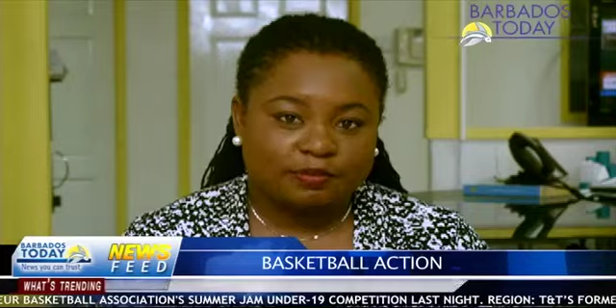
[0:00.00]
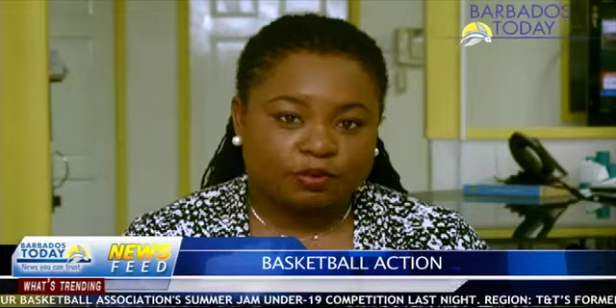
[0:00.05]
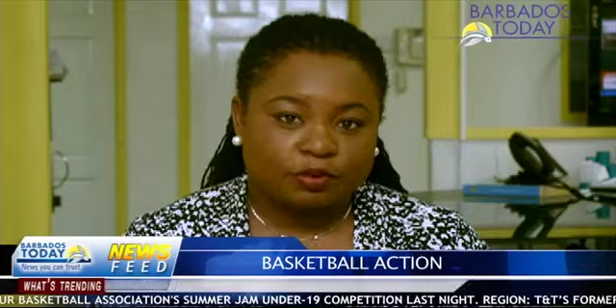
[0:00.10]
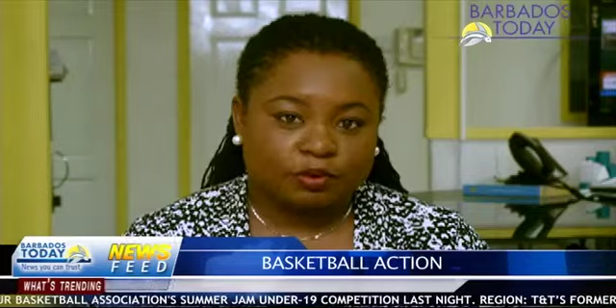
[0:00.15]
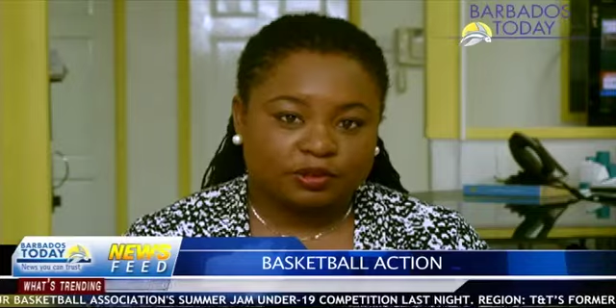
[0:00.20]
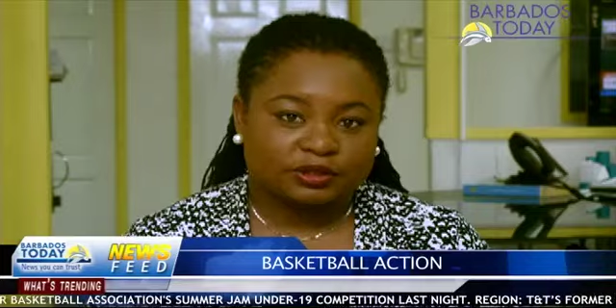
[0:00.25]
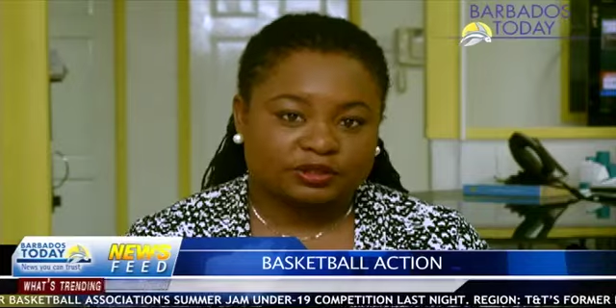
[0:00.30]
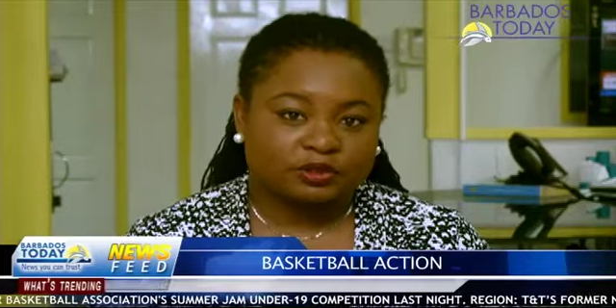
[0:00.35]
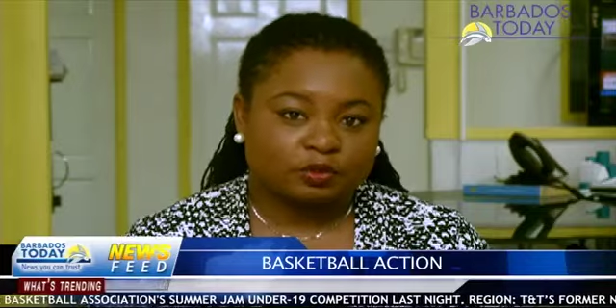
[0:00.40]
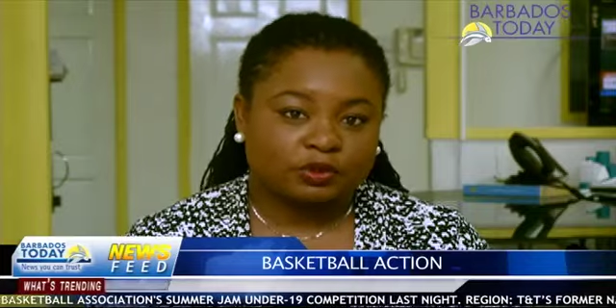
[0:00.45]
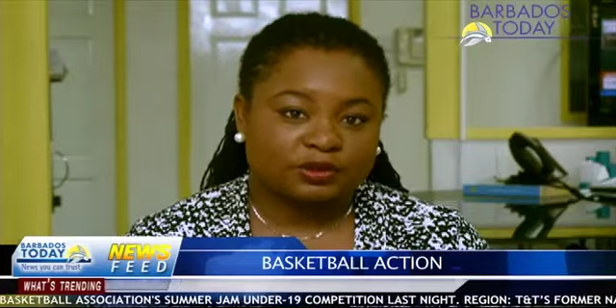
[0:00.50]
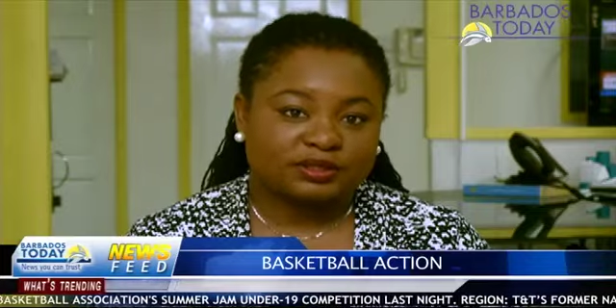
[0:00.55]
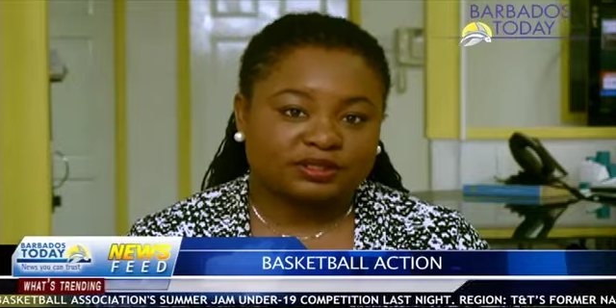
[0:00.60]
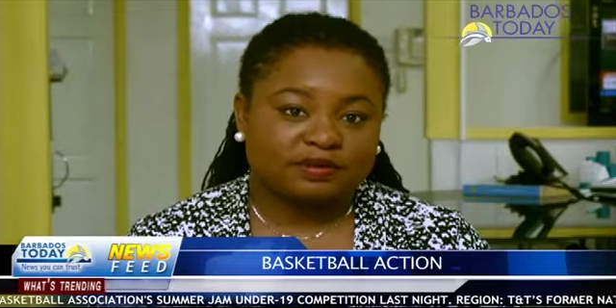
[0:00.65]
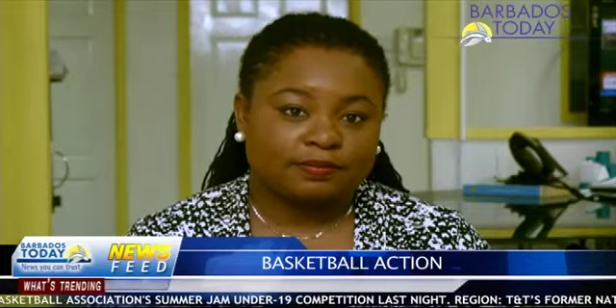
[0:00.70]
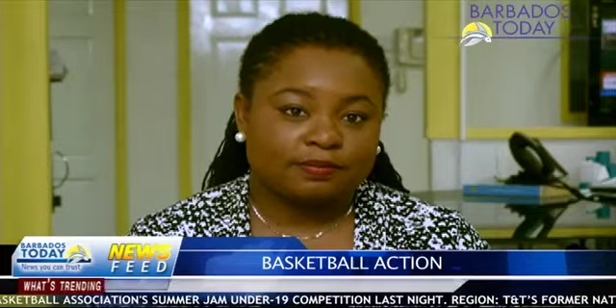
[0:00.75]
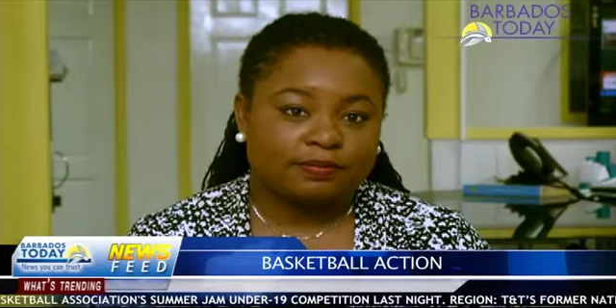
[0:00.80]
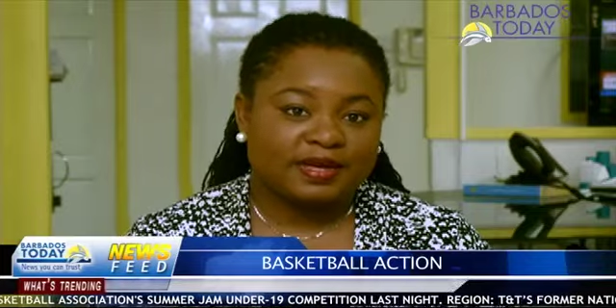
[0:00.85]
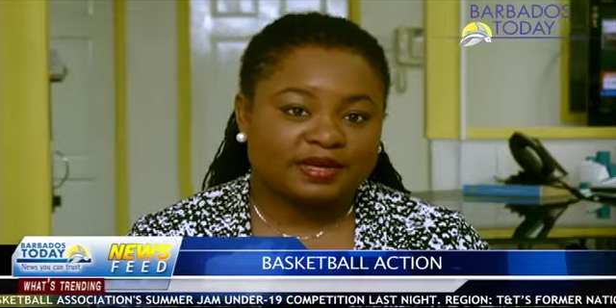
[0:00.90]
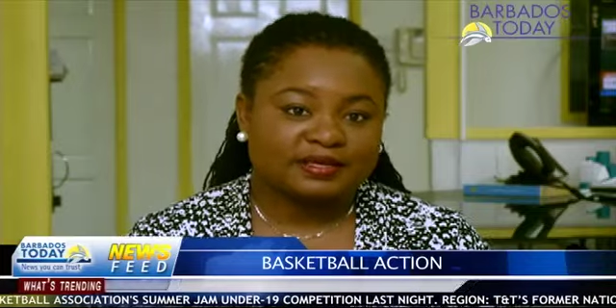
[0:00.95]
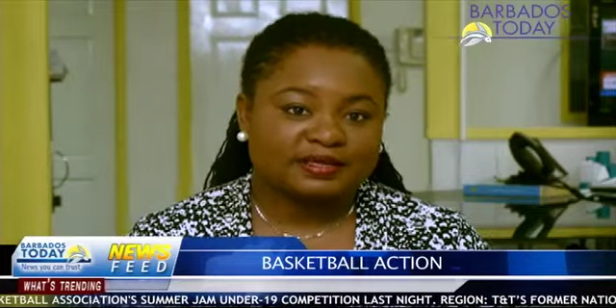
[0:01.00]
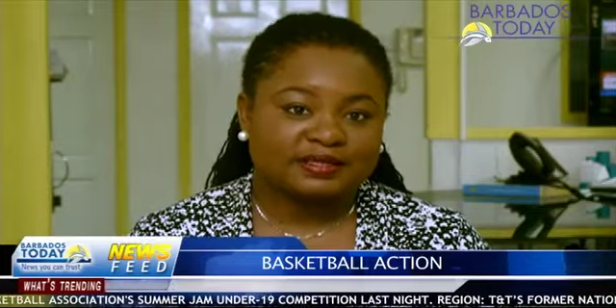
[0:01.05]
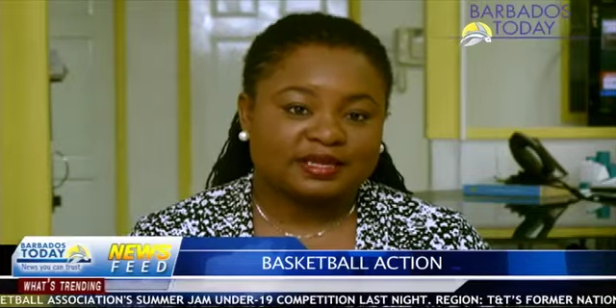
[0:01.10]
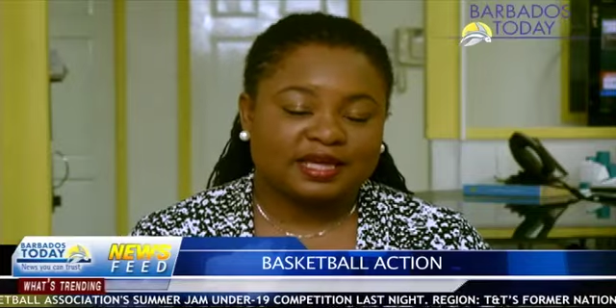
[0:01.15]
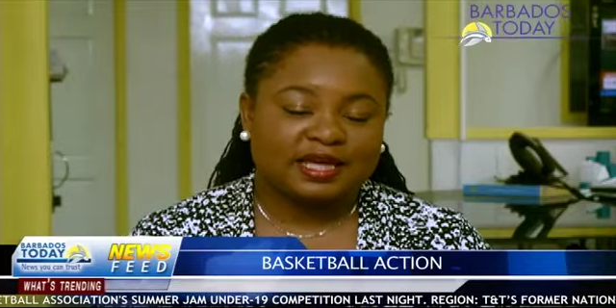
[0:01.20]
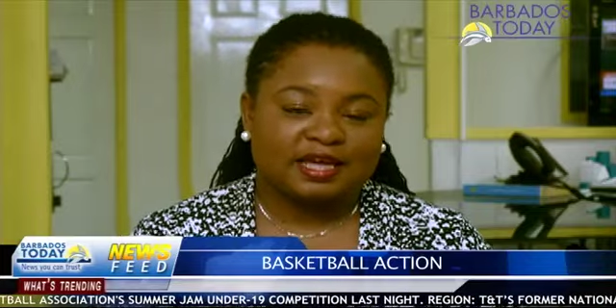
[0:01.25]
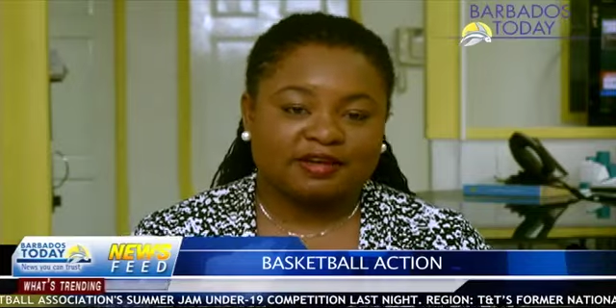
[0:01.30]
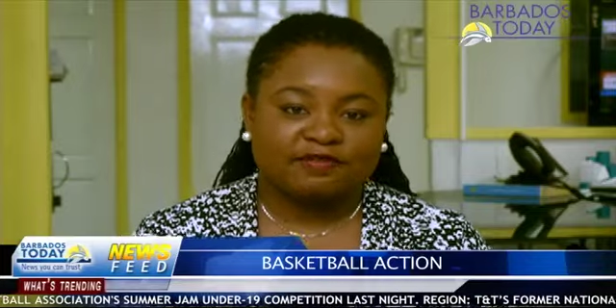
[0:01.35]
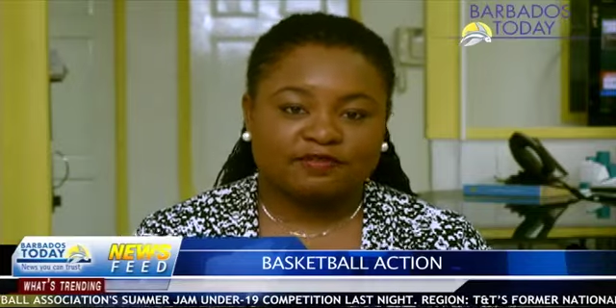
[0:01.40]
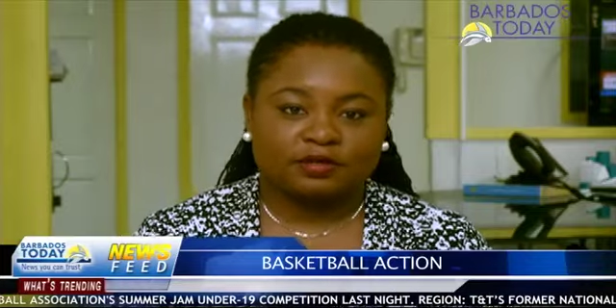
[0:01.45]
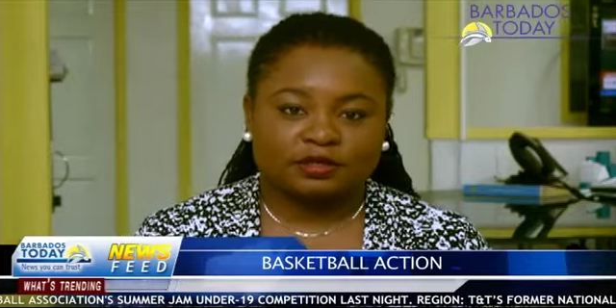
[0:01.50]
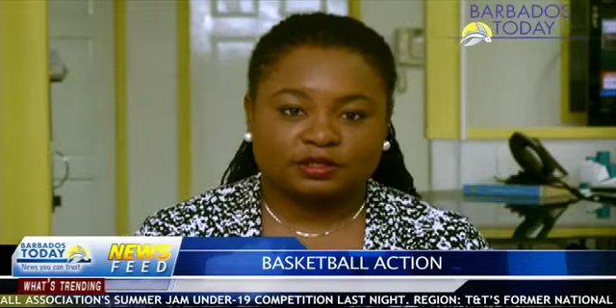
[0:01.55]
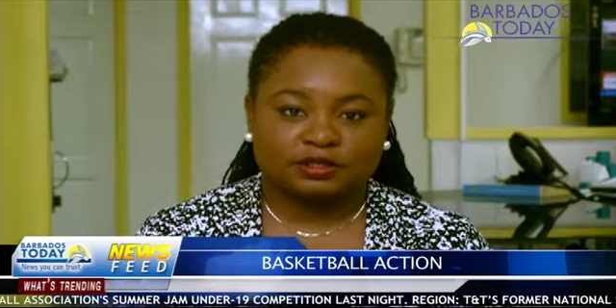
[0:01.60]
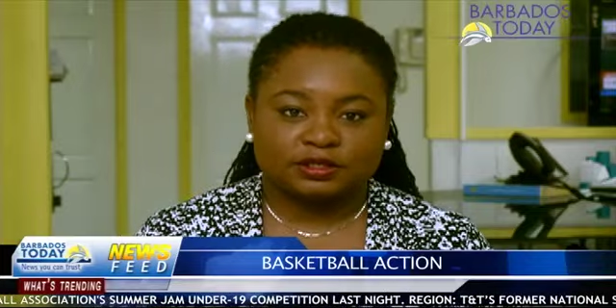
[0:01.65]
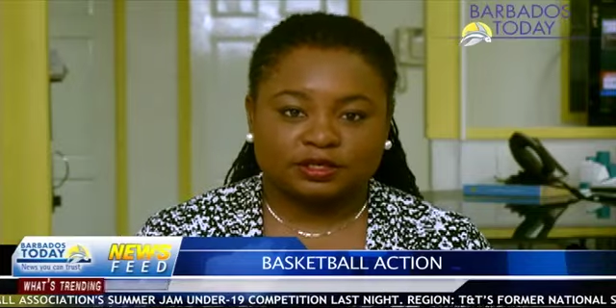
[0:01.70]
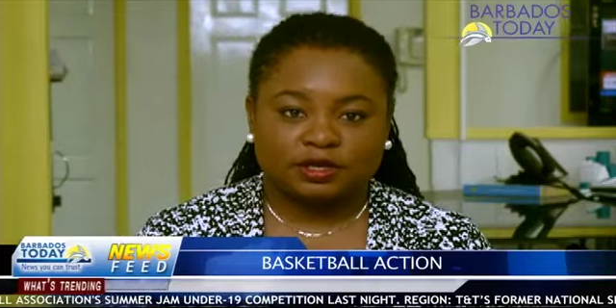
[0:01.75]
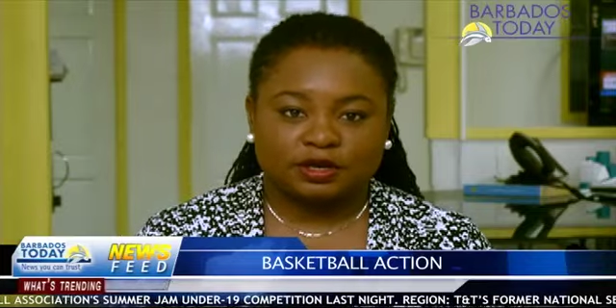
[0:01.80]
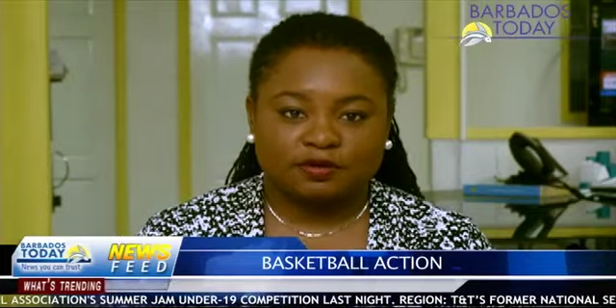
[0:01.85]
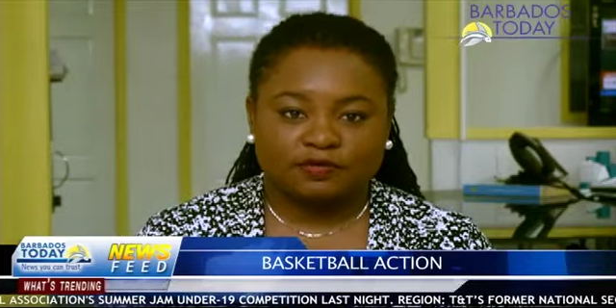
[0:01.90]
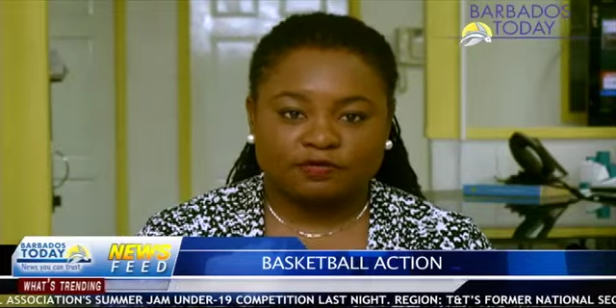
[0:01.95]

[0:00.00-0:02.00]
points was the best effort